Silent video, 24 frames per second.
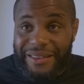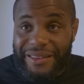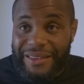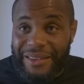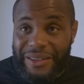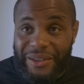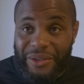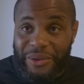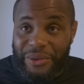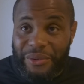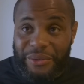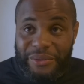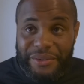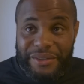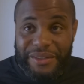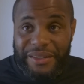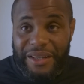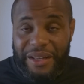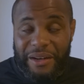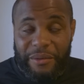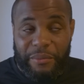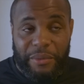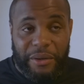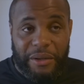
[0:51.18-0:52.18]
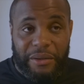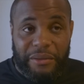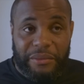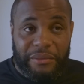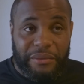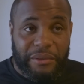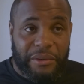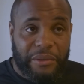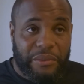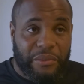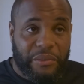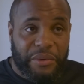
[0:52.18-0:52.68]
You know, it's not about
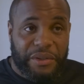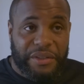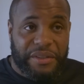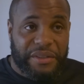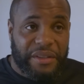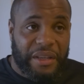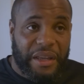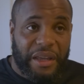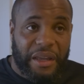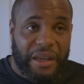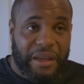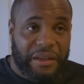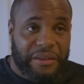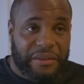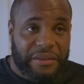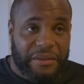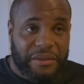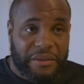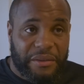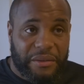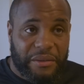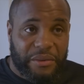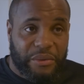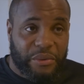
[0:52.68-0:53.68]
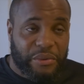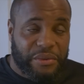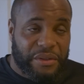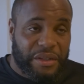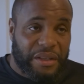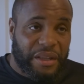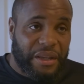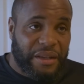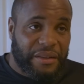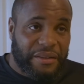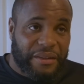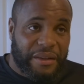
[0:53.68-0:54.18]
well, what's next and who's the
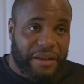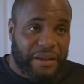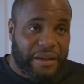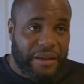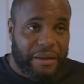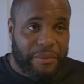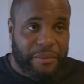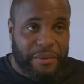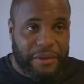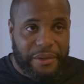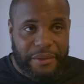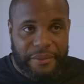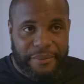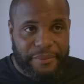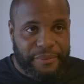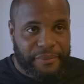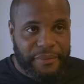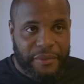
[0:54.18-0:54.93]
next guy. I mean,